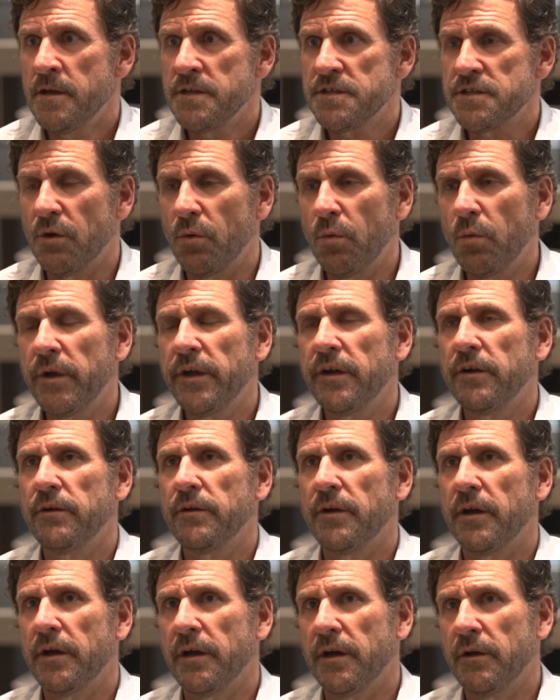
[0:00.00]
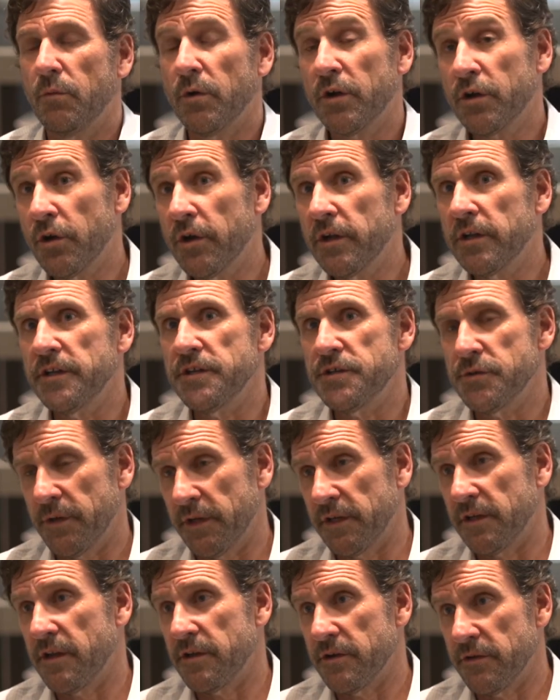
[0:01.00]
So we're currently
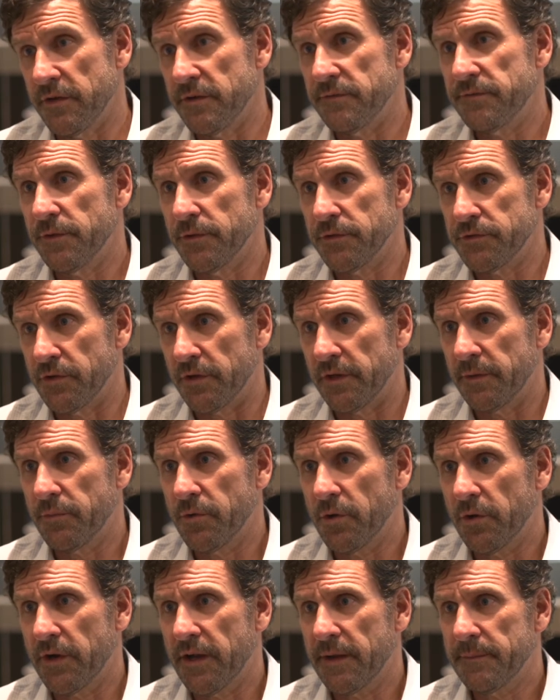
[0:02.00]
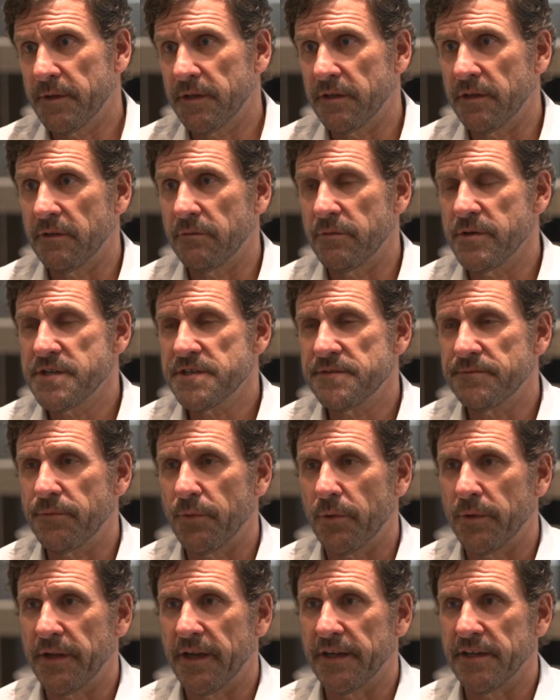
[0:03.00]
doing another infill drilling program, and the reason
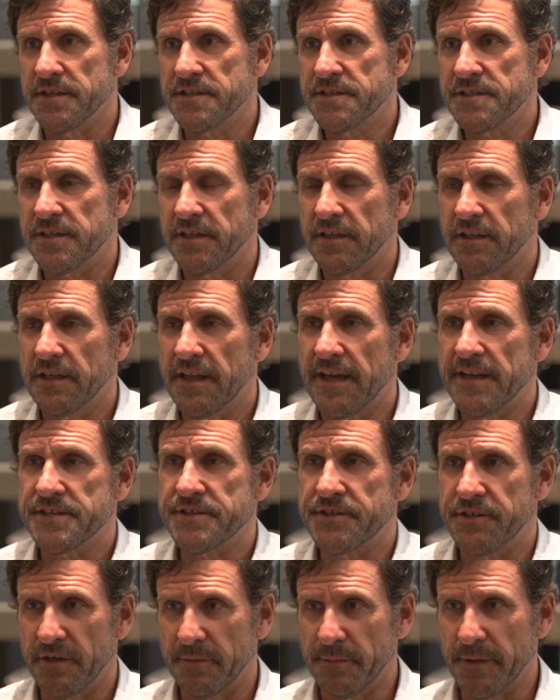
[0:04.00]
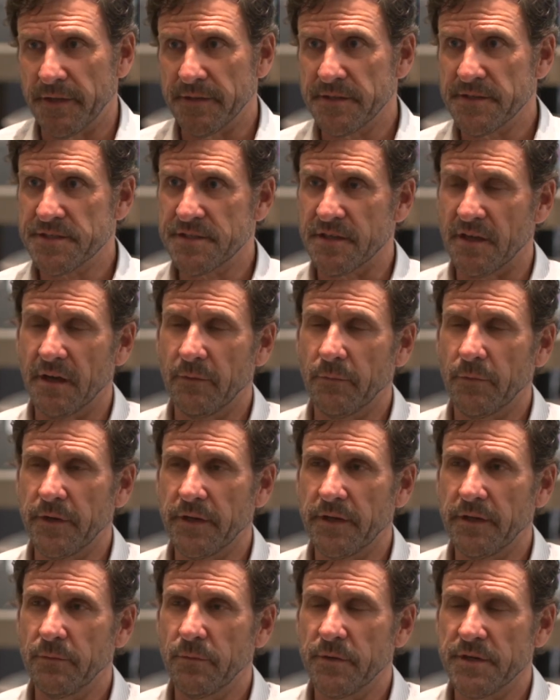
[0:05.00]
for that is last year about this time
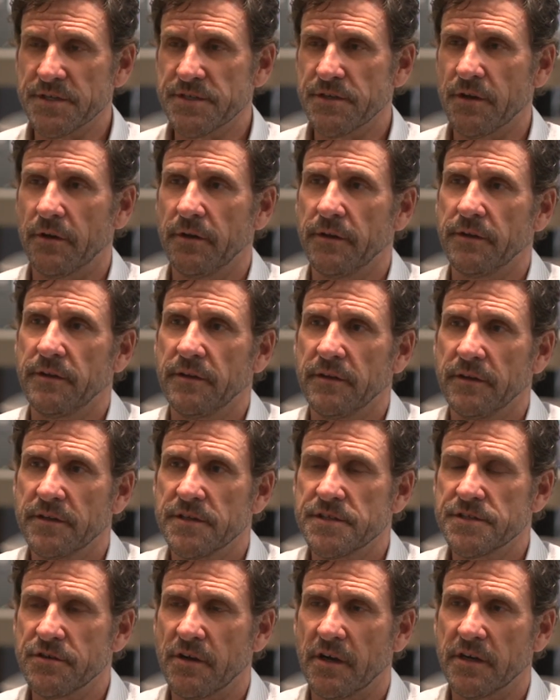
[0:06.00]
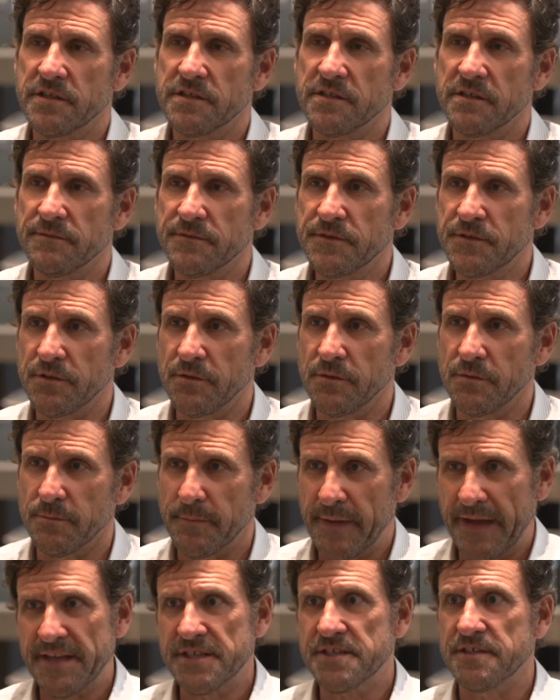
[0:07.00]
we started the construction of 2
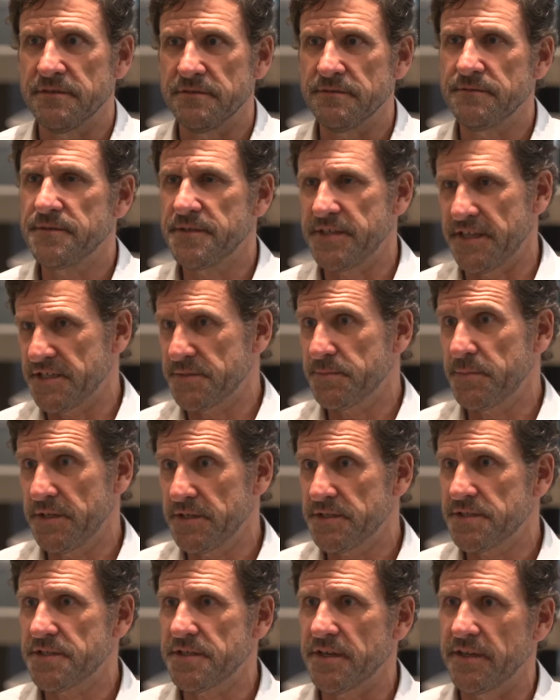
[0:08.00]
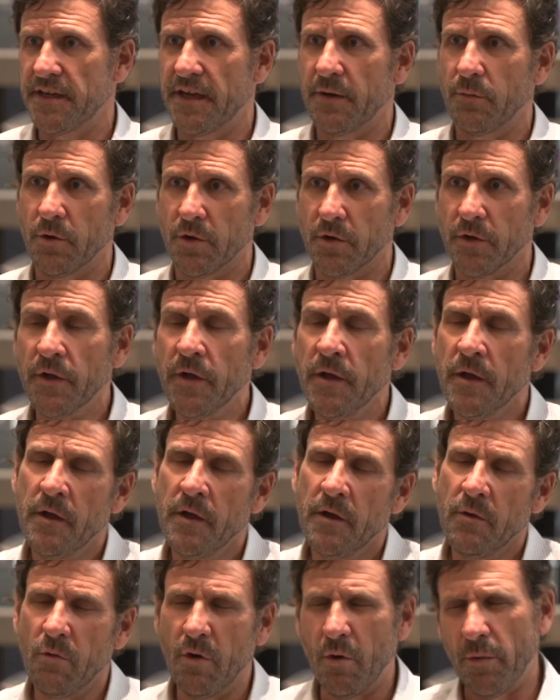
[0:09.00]
massive test pits, and they were
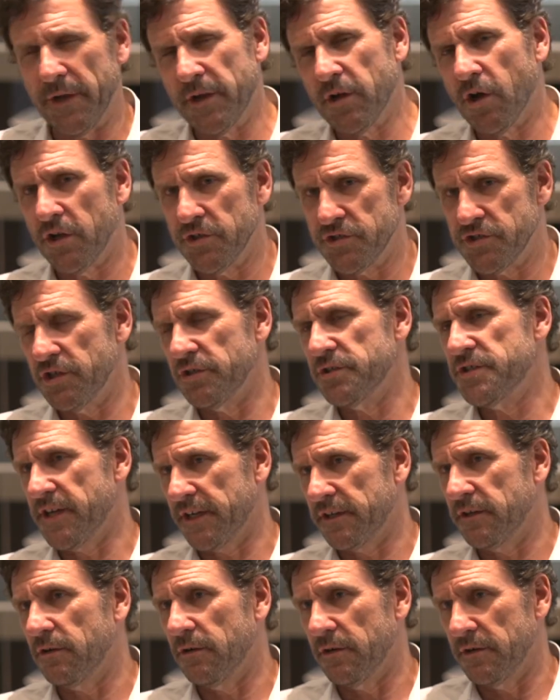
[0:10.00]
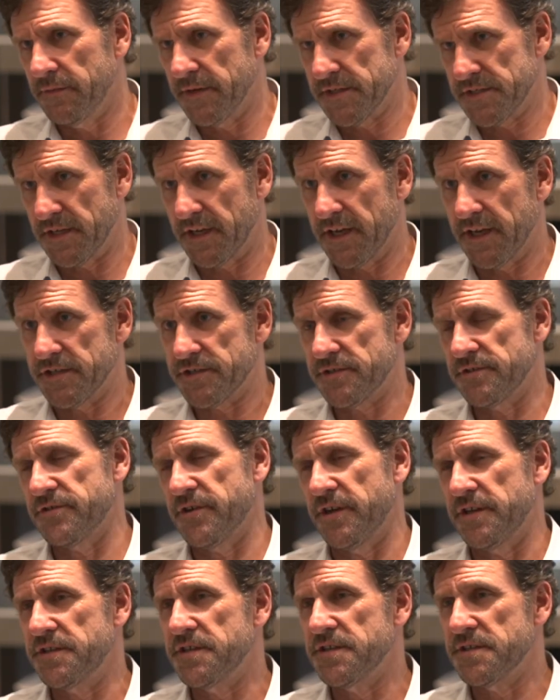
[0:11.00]
what we call geotechnical investigation
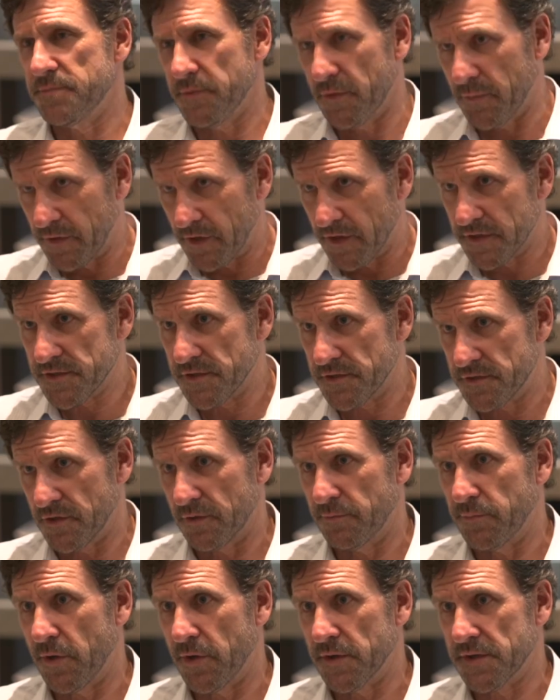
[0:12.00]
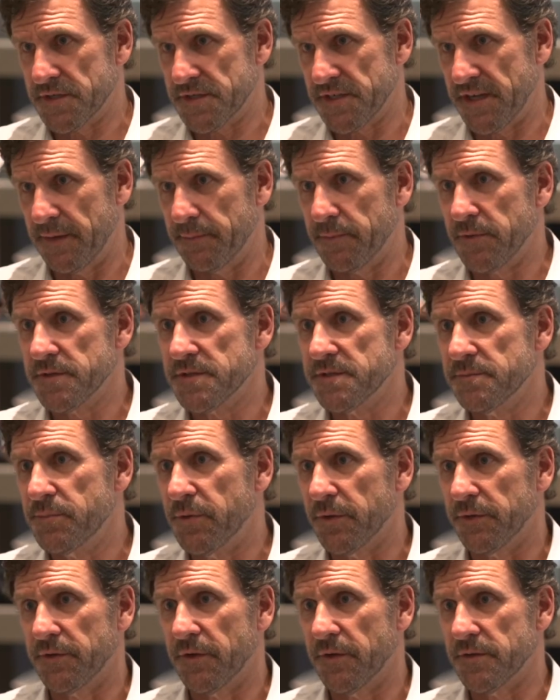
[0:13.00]
trenches, but we also took bulk samples and
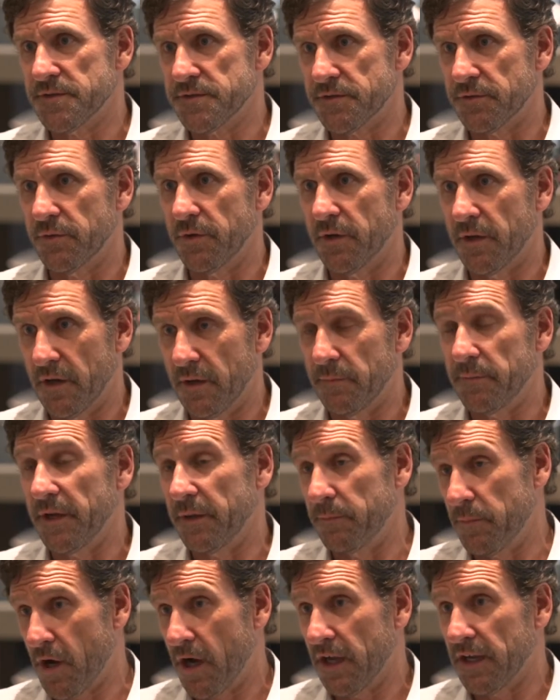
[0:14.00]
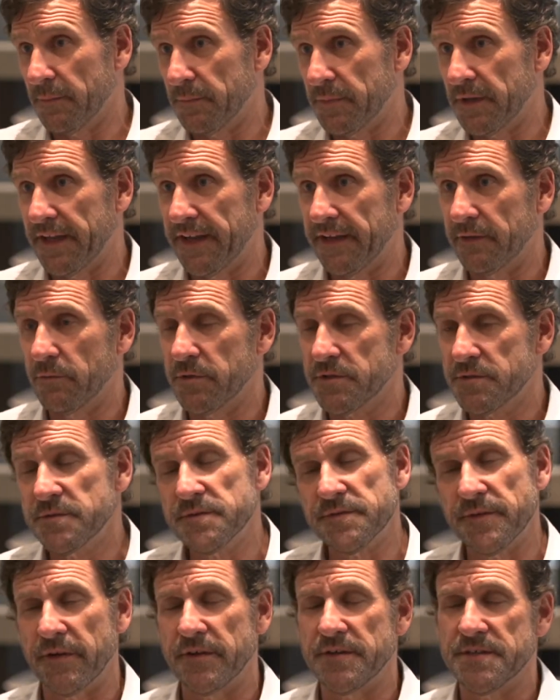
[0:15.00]
put those through a big pilot plant, which
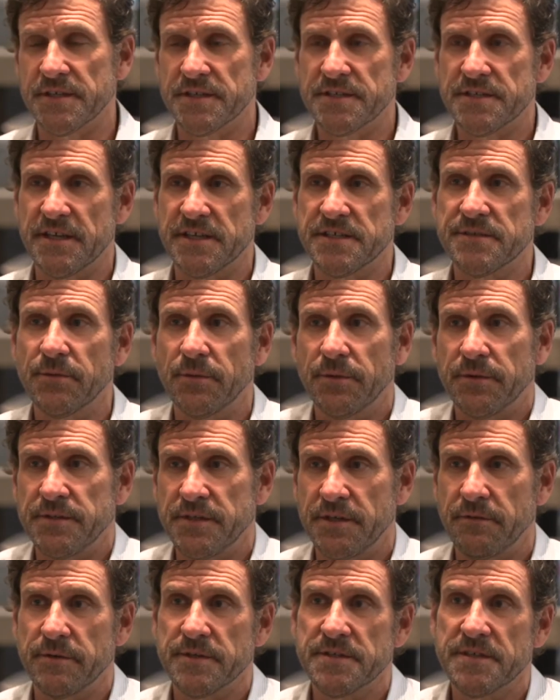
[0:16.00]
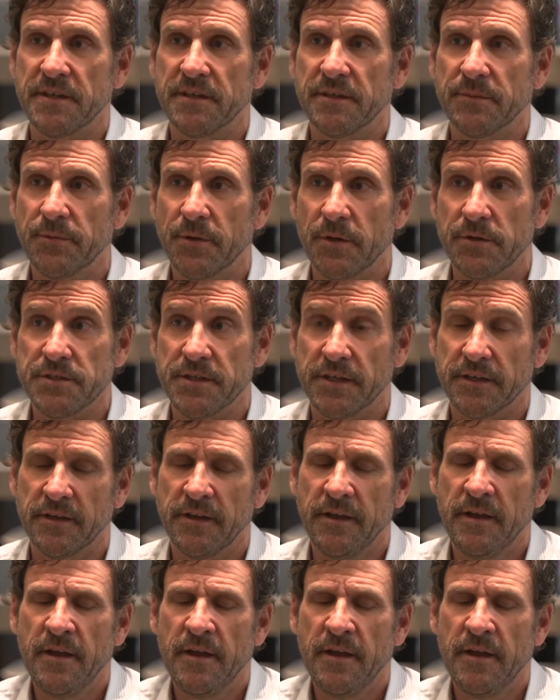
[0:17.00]
was very successful in de-risking the project.